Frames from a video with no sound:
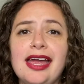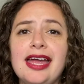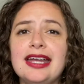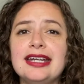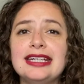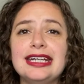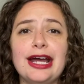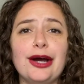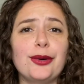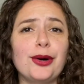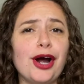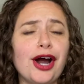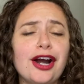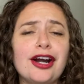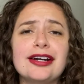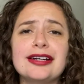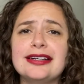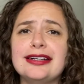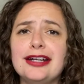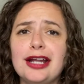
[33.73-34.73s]
Now,
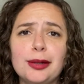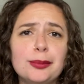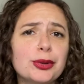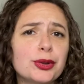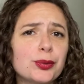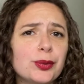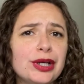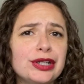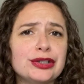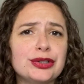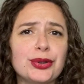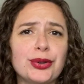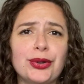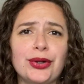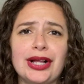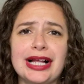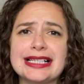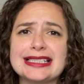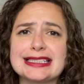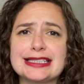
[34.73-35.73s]
our number one
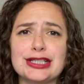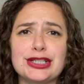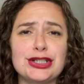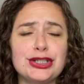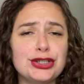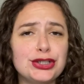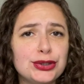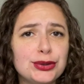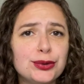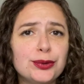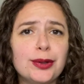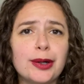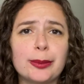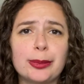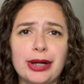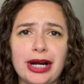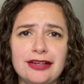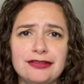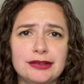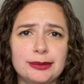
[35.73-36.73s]
goal as a new
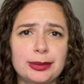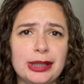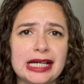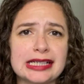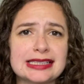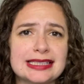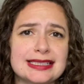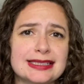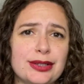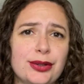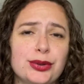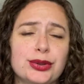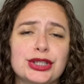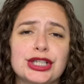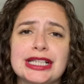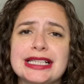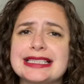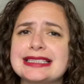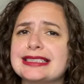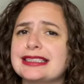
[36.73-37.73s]
private practice owner
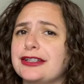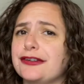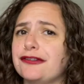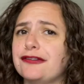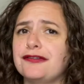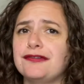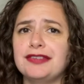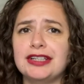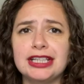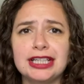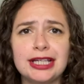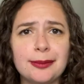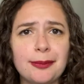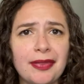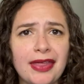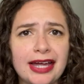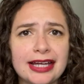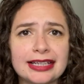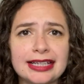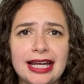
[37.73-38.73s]
is to fill up
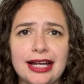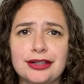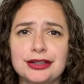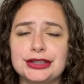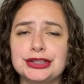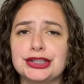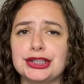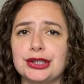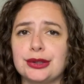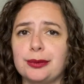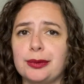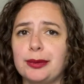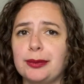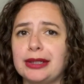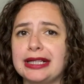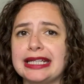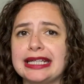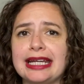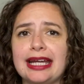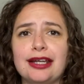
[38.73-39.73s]
that calendar. We
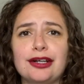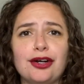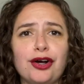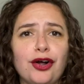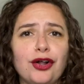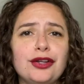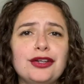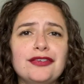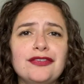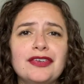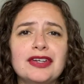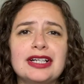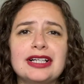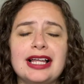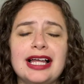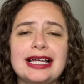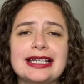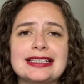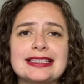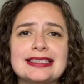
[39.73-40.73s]
want to get all of the
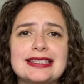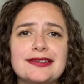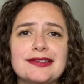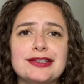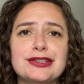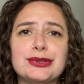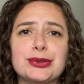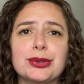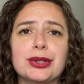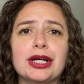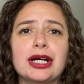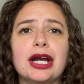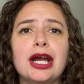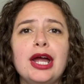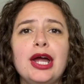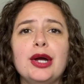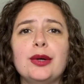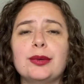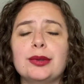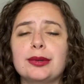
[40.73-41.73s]
clients in the door.
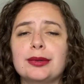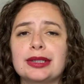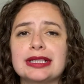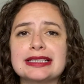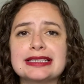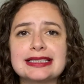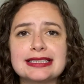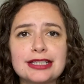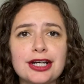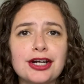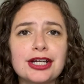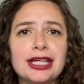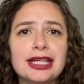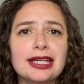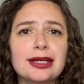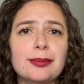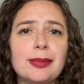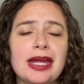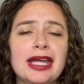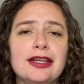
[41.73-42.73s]
We want to start
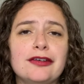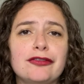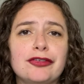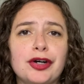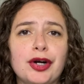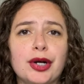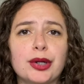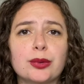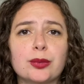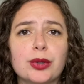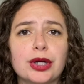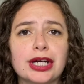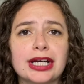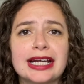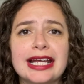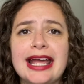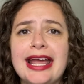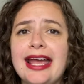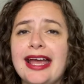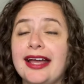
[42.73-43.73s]
getting paid for our
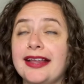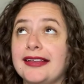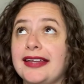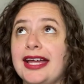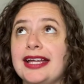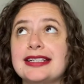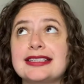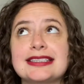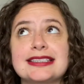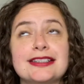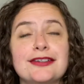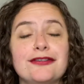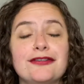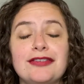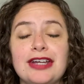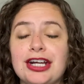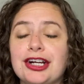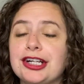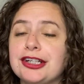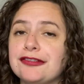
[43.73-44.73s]
work. And that is the
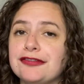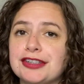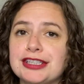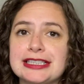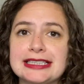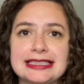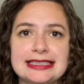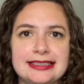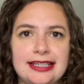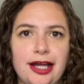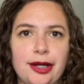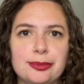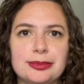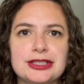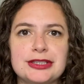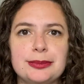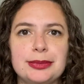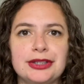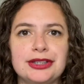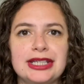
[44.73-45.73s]
very first step
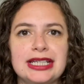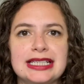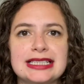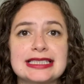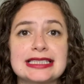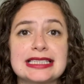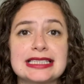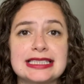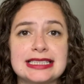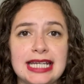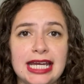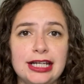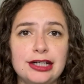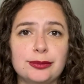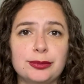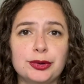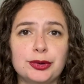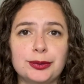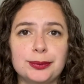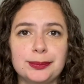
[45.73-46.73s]
to building a
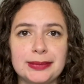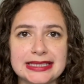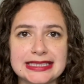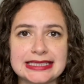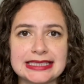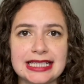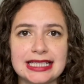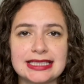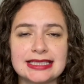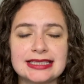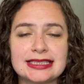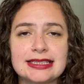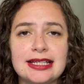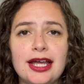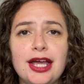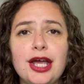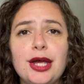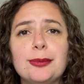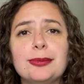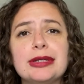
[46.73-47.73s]
sustainable business.
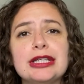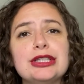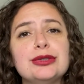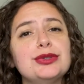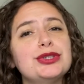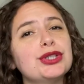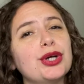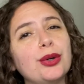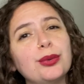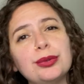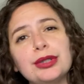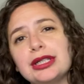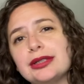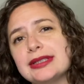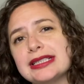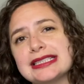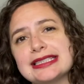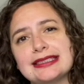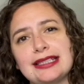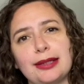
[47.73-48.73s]
But you don't want to
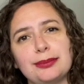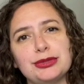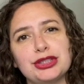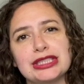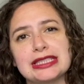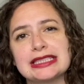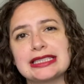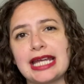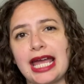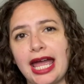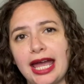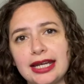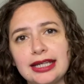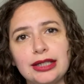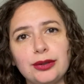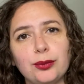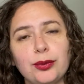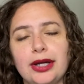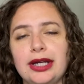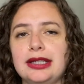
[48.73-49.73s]
accept just
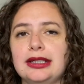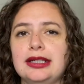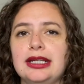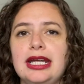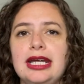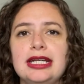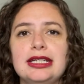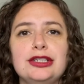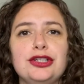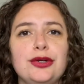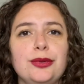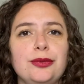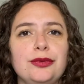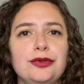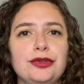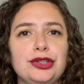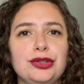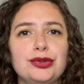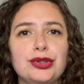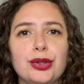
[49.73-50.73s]
anyone.
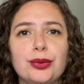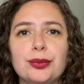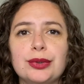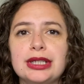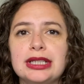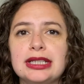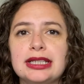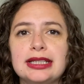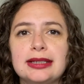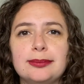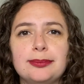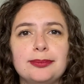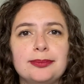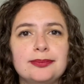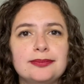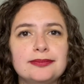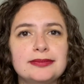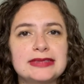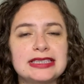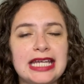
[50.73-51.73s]
You don't want to
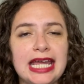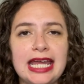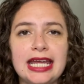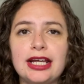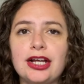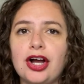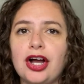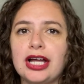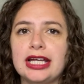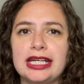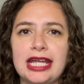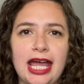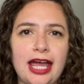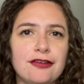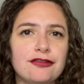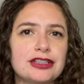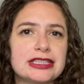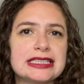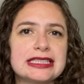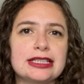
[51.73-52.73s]
take on
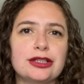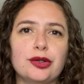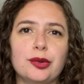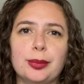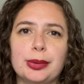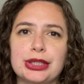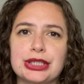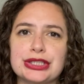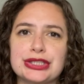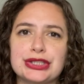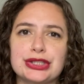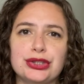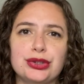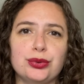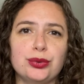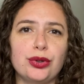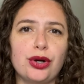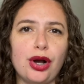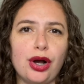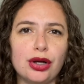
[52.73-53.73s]
every single person
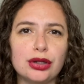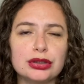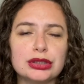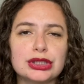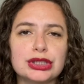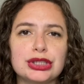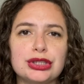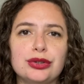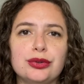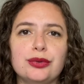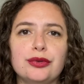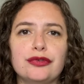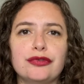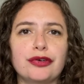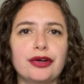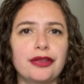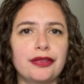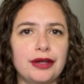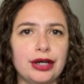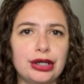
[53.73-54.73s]
who calls you
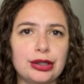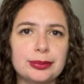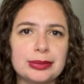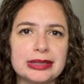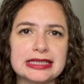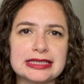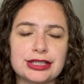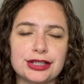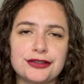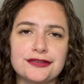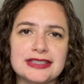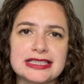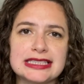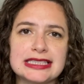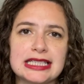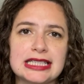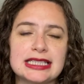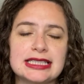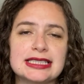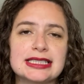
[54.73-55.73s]
for therapy
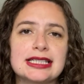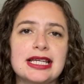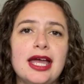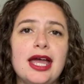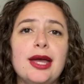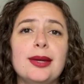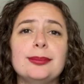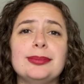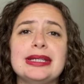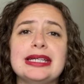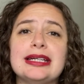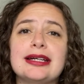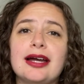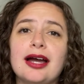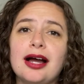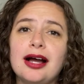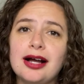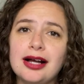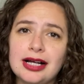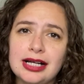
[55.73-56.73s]
services,
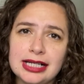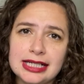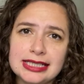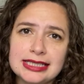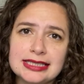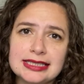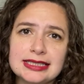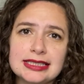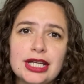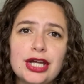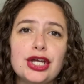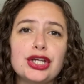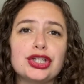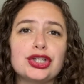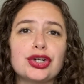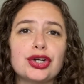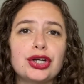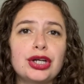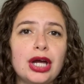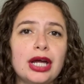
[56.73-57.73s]
because
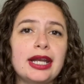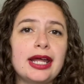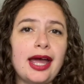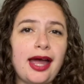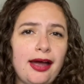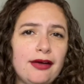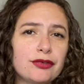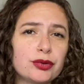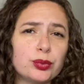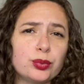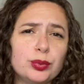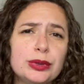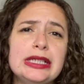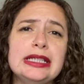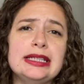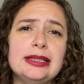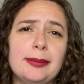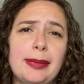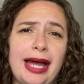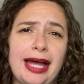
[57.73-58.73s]
you're going to have a
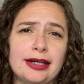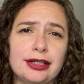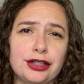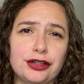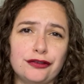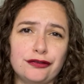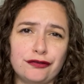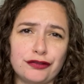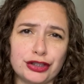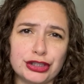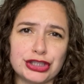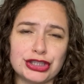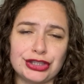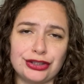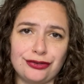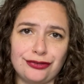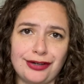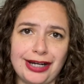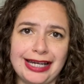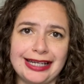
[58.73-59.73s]
really bad
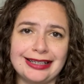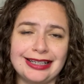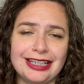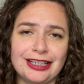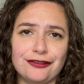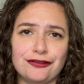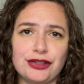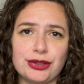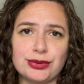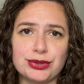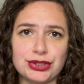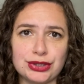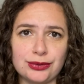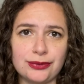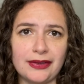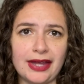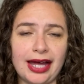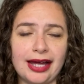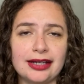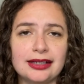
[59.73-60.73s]
conversion rate if you
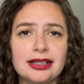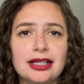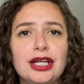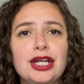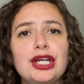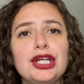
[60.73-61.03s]
do that.